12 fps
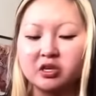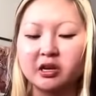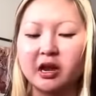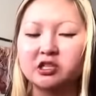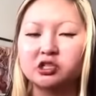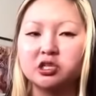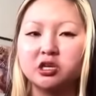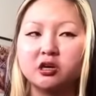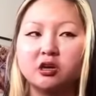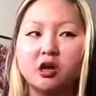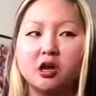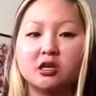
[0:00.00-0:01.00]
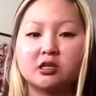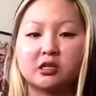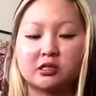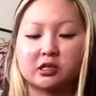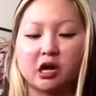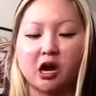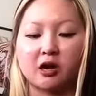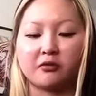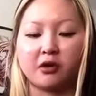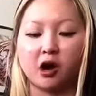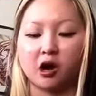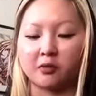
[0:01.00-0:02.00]
it actually gets kind of
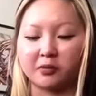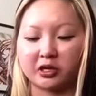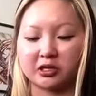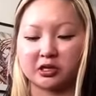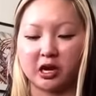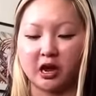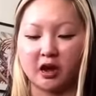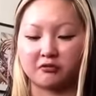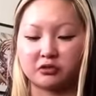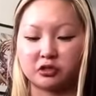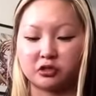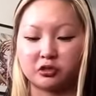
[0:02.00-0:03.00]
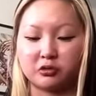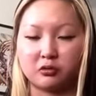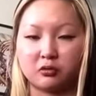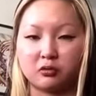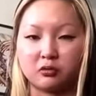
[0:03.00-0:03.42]
hard because I have to